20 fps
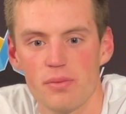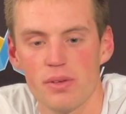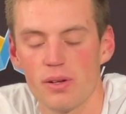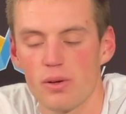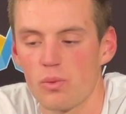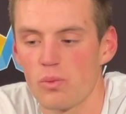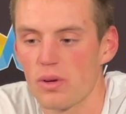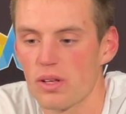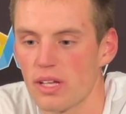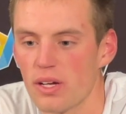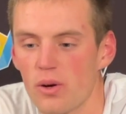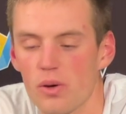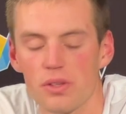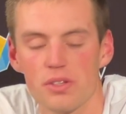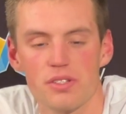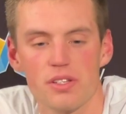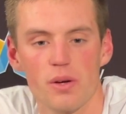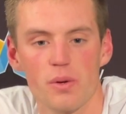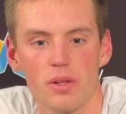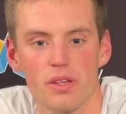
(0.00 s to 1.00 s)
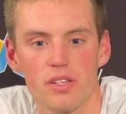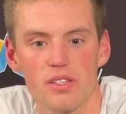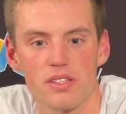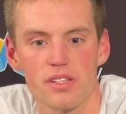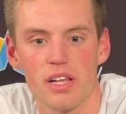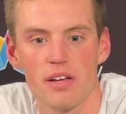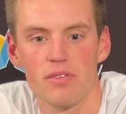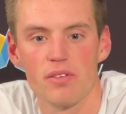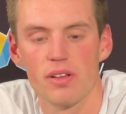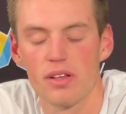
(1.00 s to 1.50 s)
you know, really hold his own at this
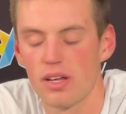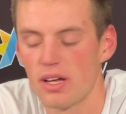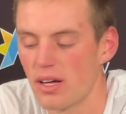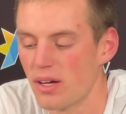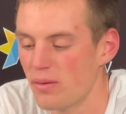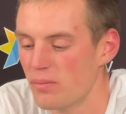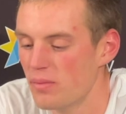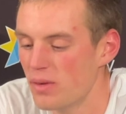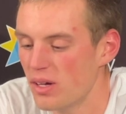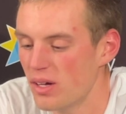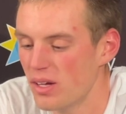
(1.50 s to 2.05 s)
level.